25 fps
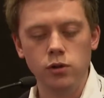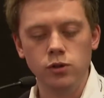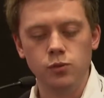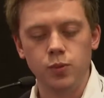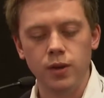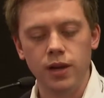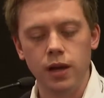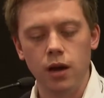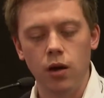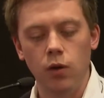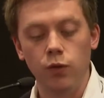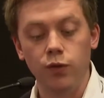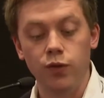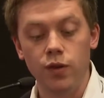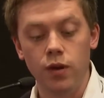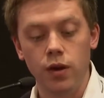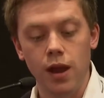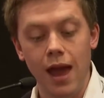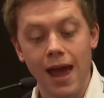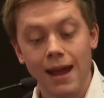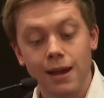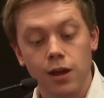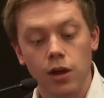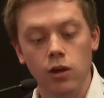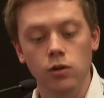but it often
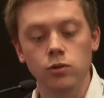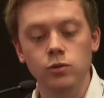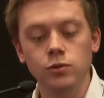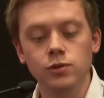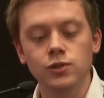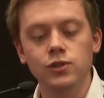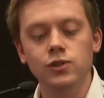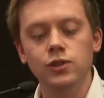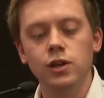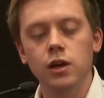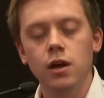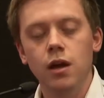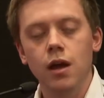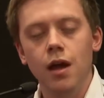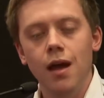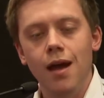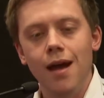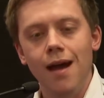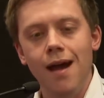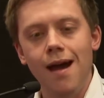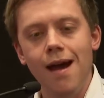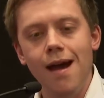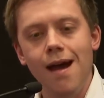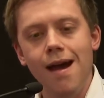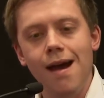echoes,
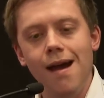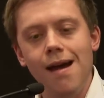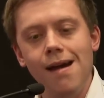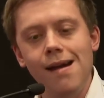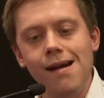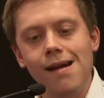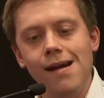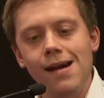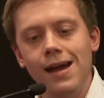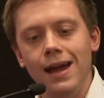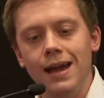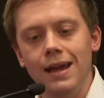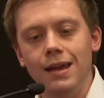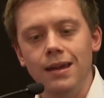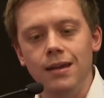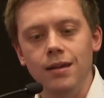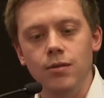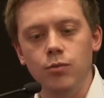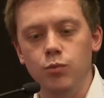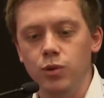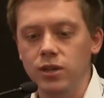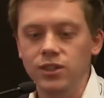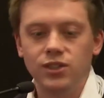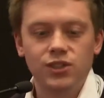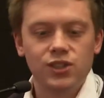uh,
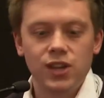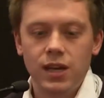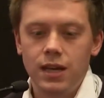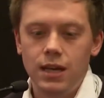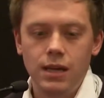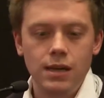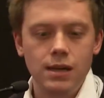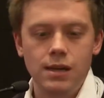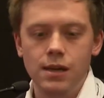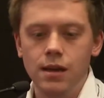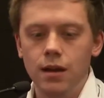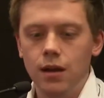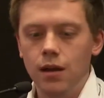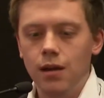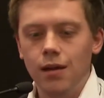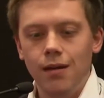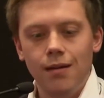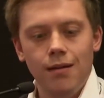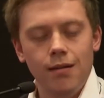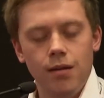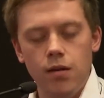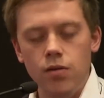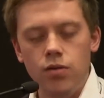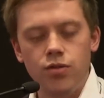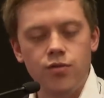we see
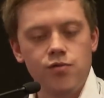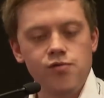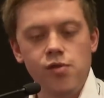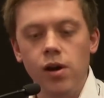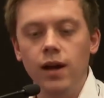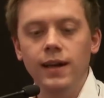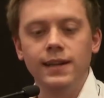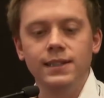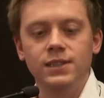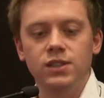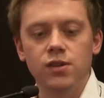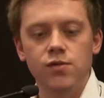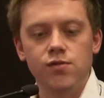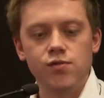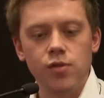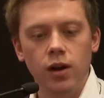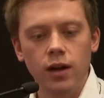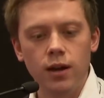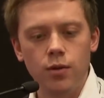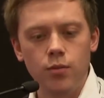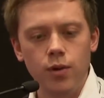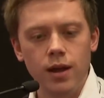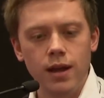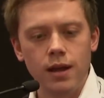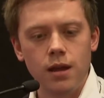the rise of
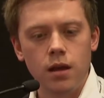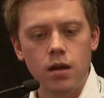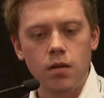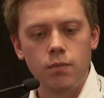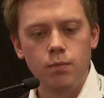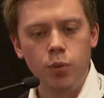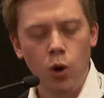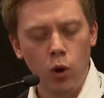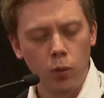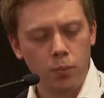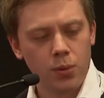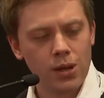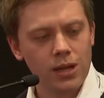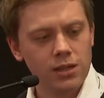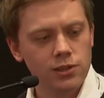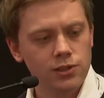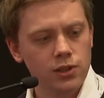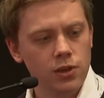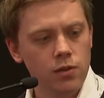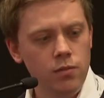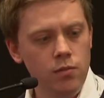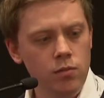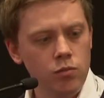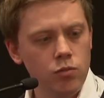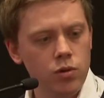right-wing
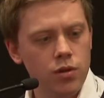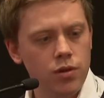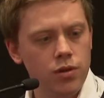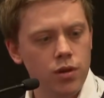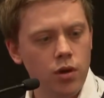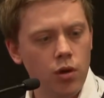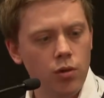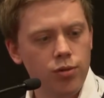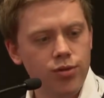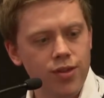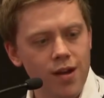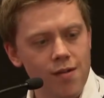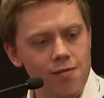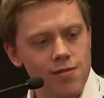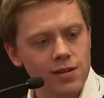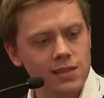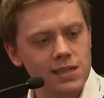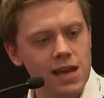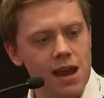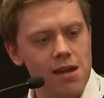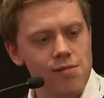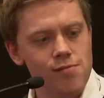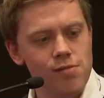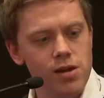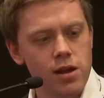populism with
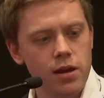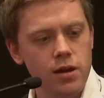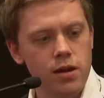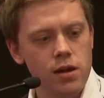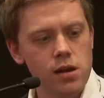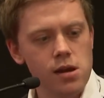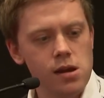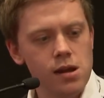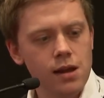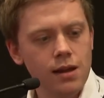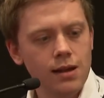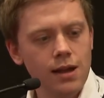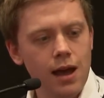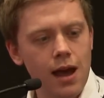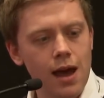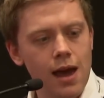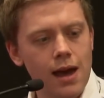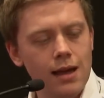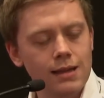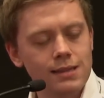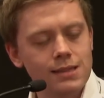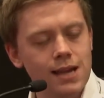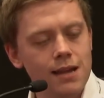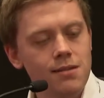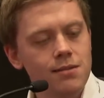authoritarian
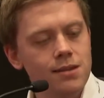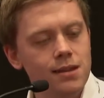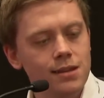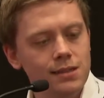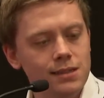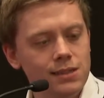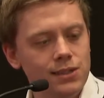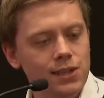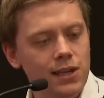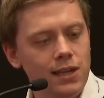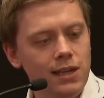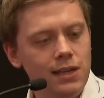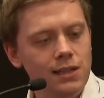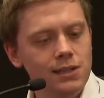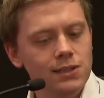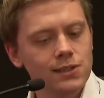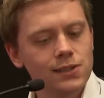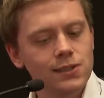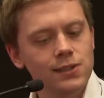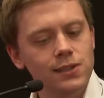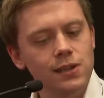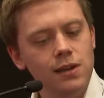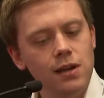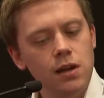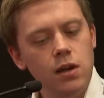uh,
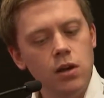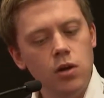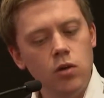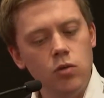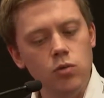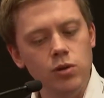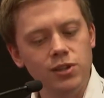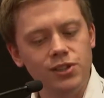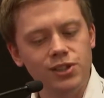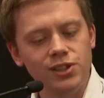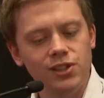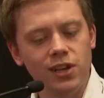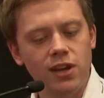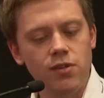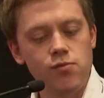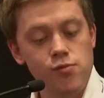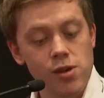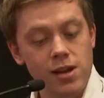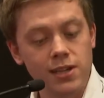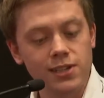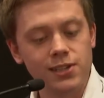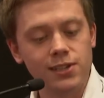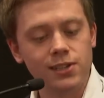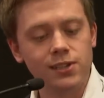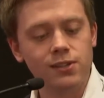tendencies, which is a
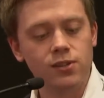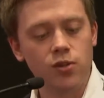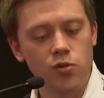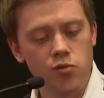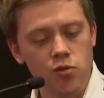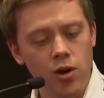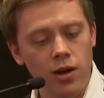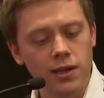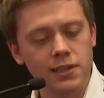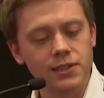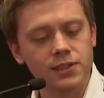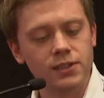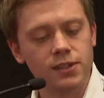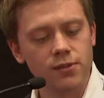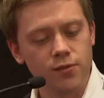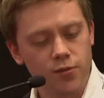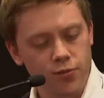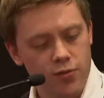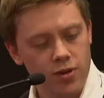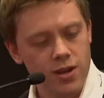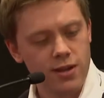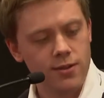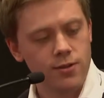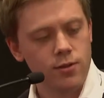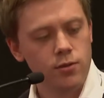risk to rights and
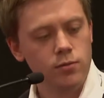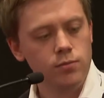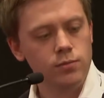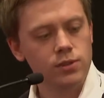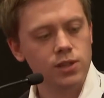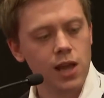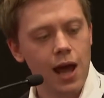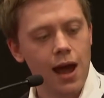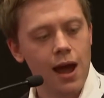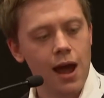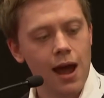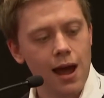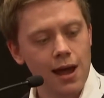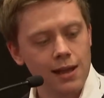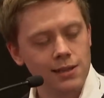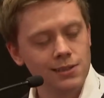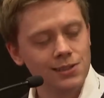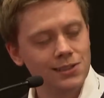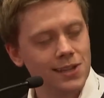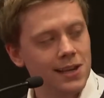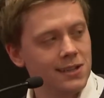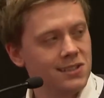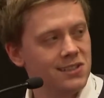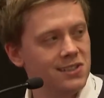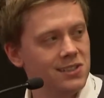freedoms that our
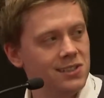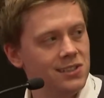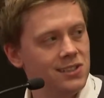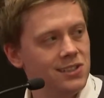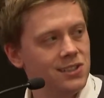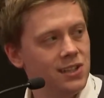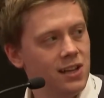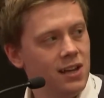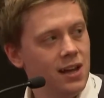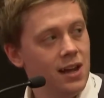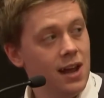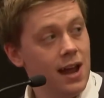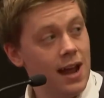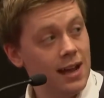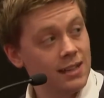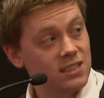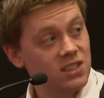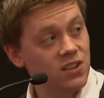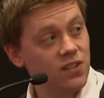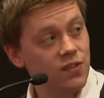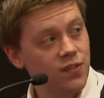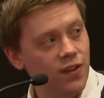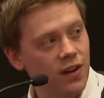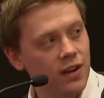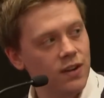ancestors had
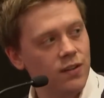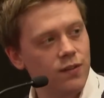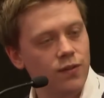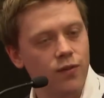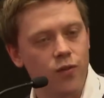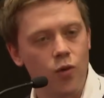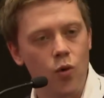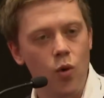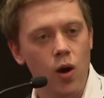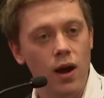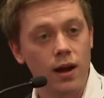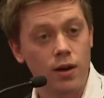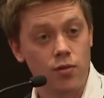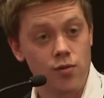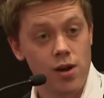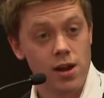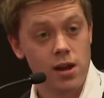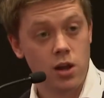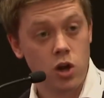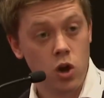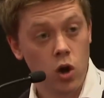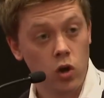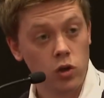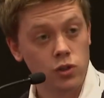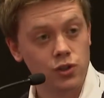to fight for at
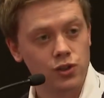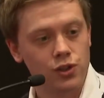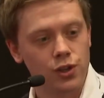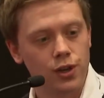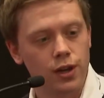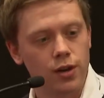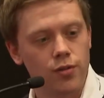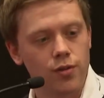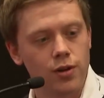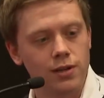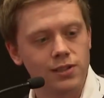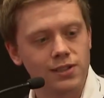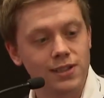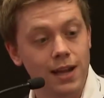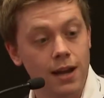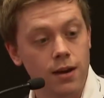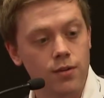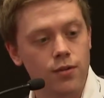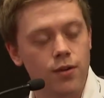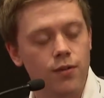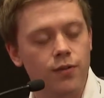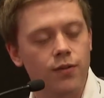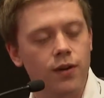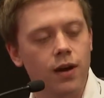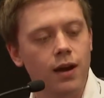great cost and at great
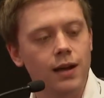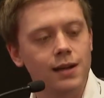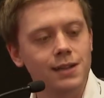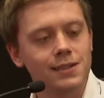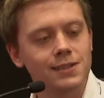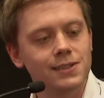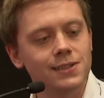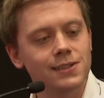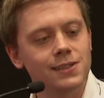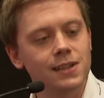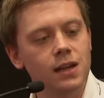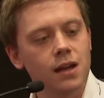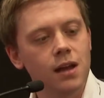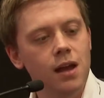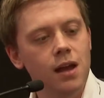sacrifice.